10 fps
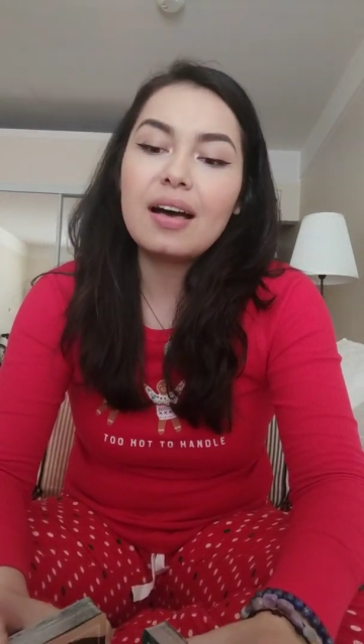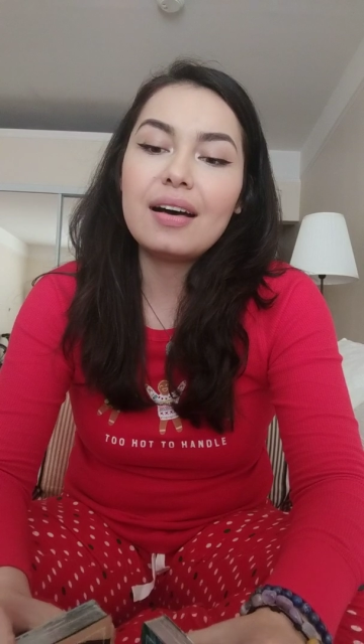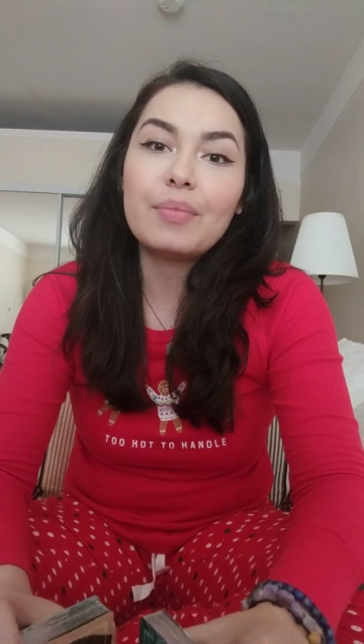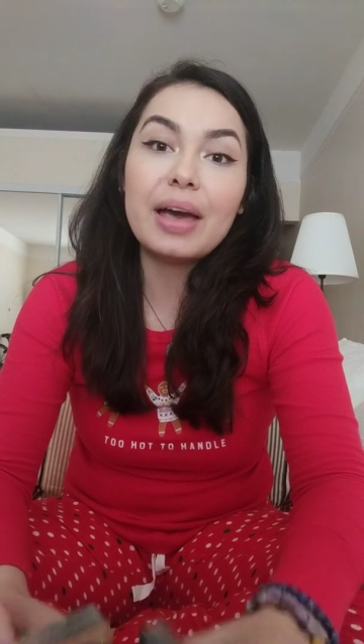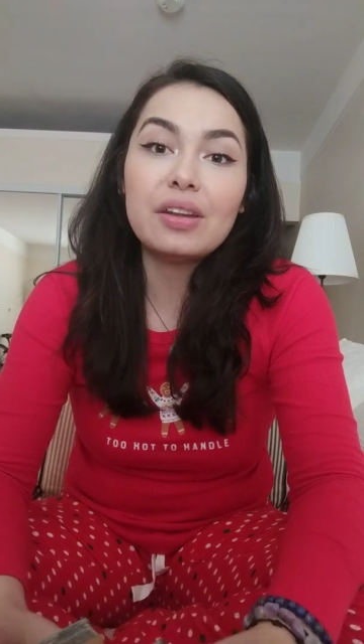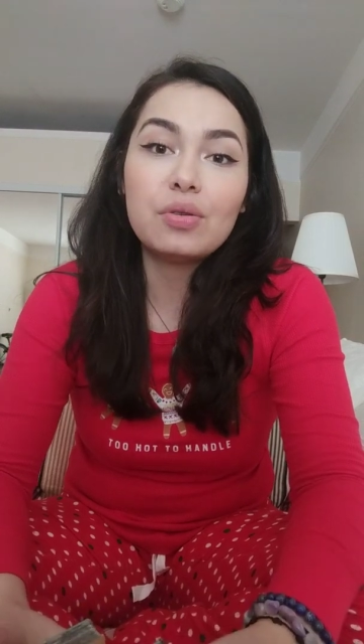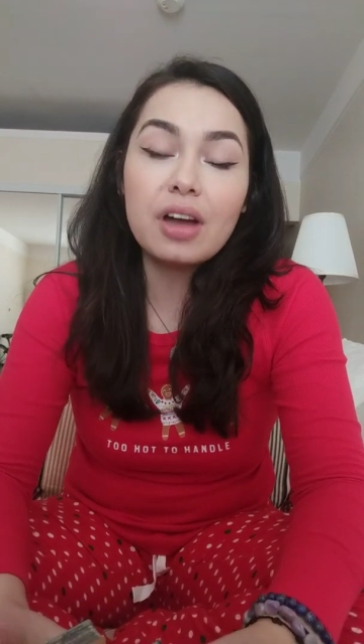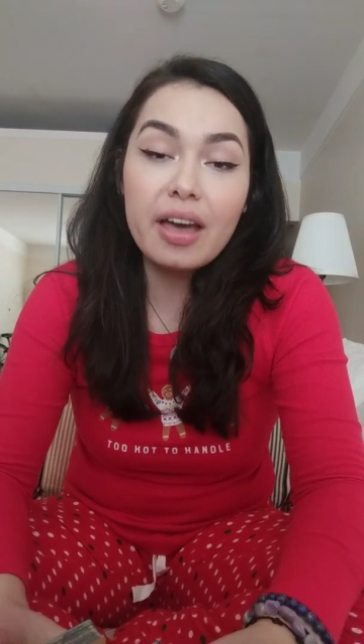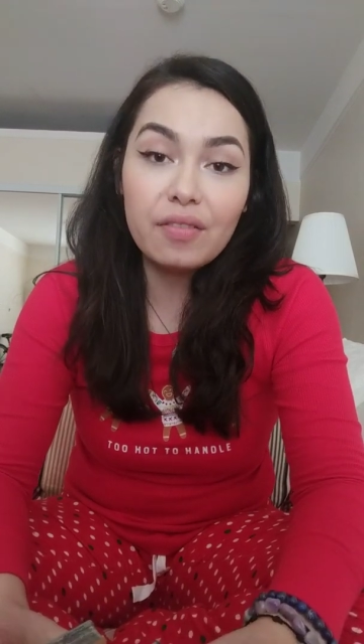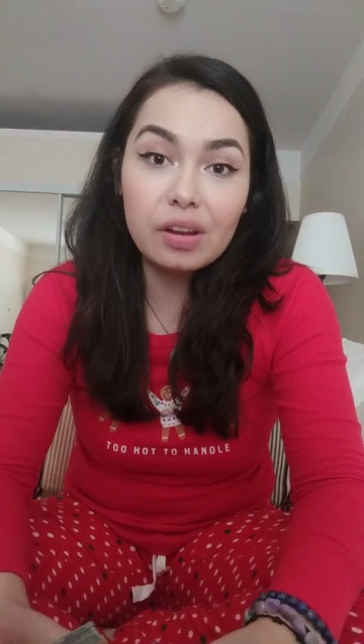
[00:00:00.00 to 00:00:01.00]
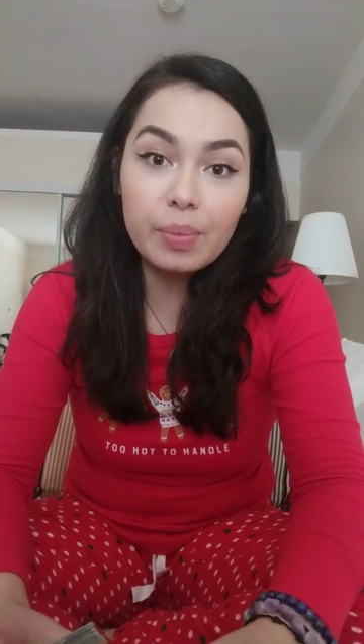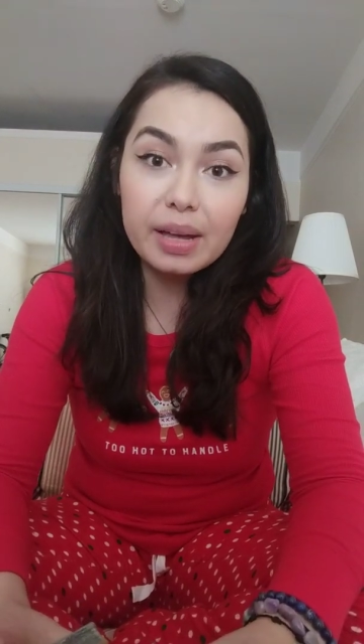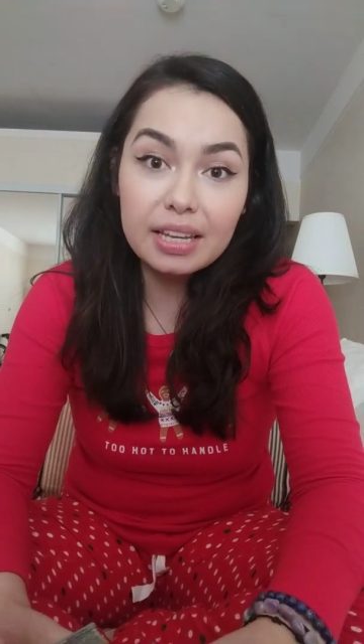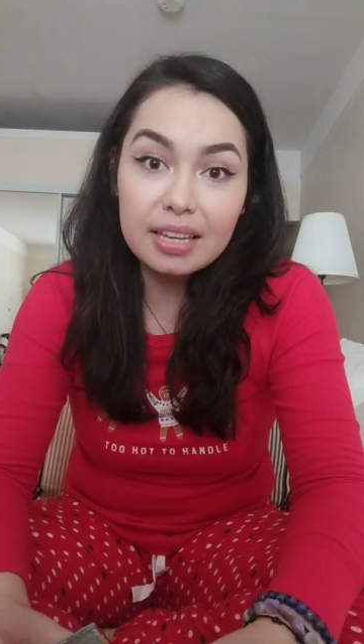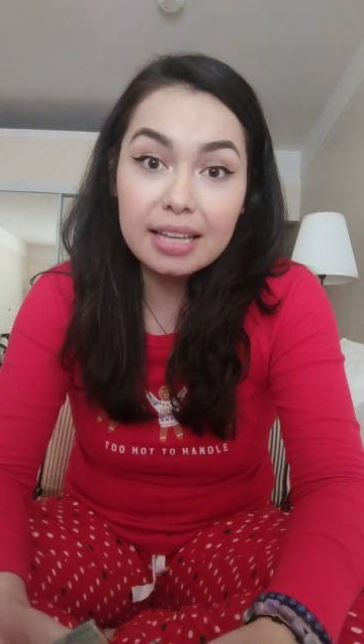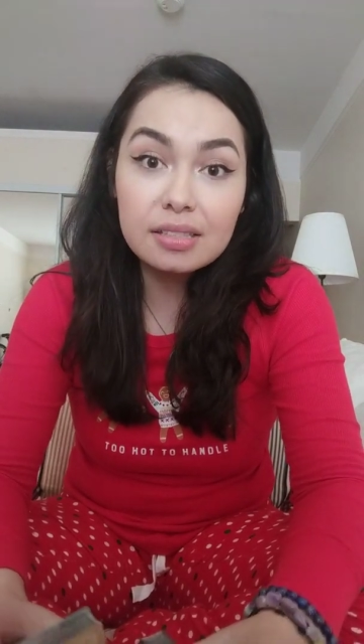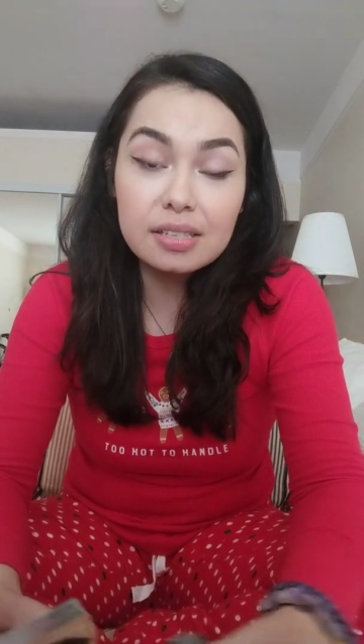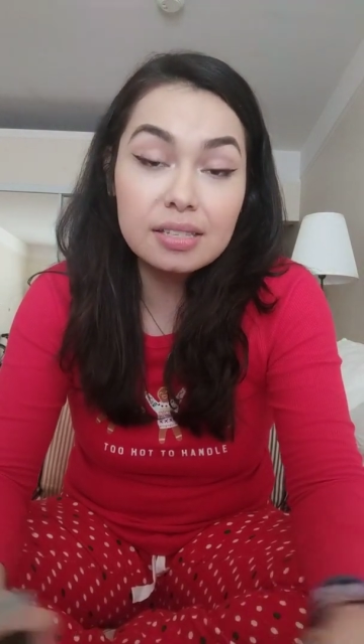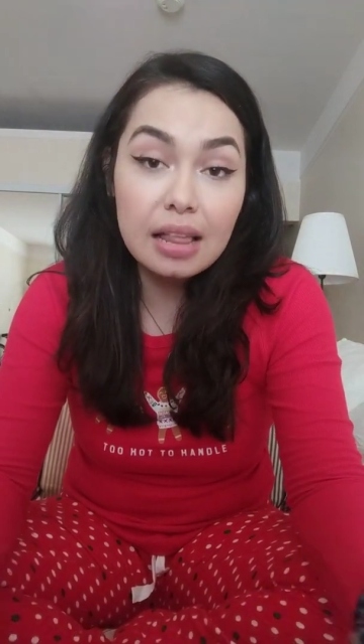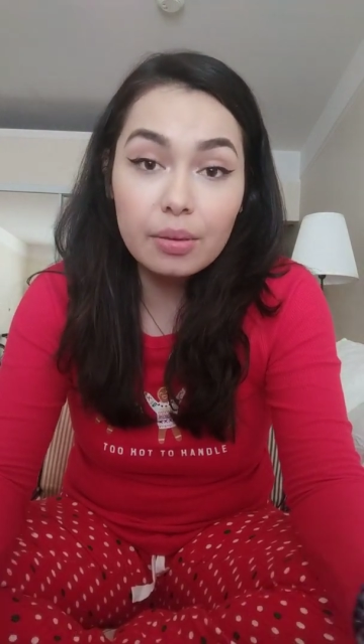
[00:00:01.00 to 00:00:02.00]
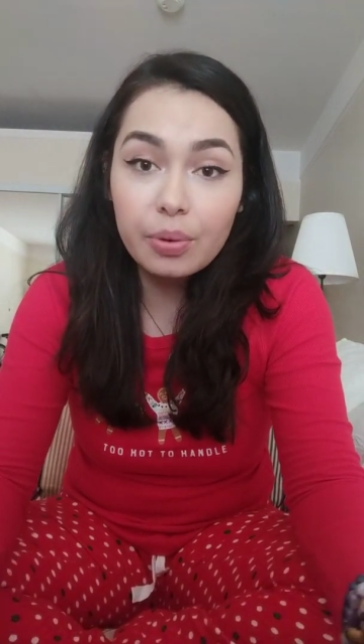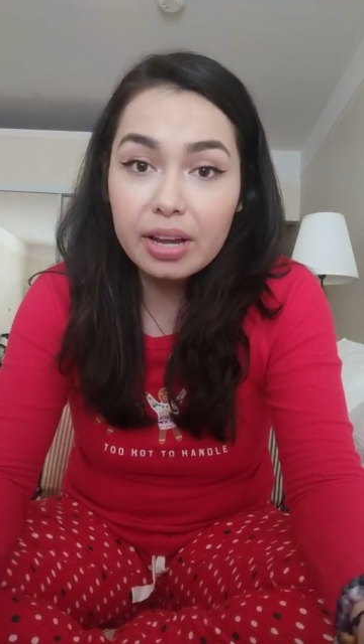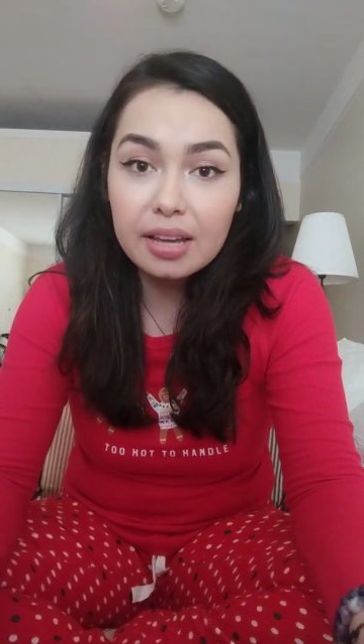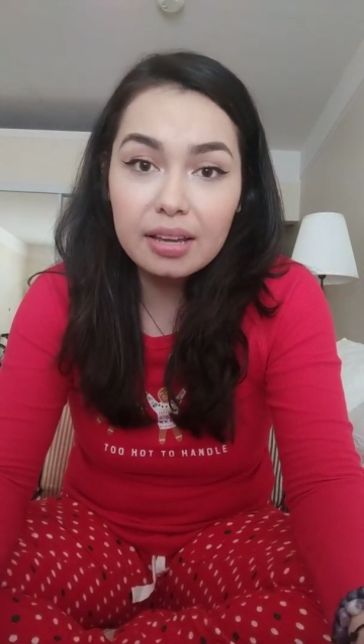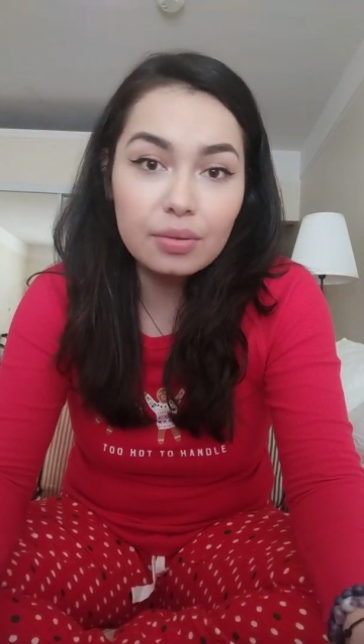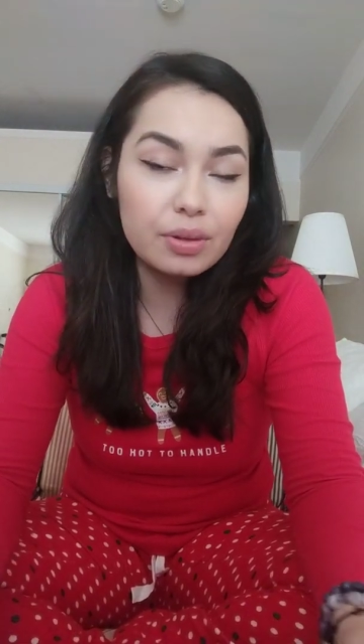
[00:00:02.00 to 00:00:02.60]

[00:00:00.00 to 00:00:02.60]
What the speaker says: I know not everybody gets to celebrate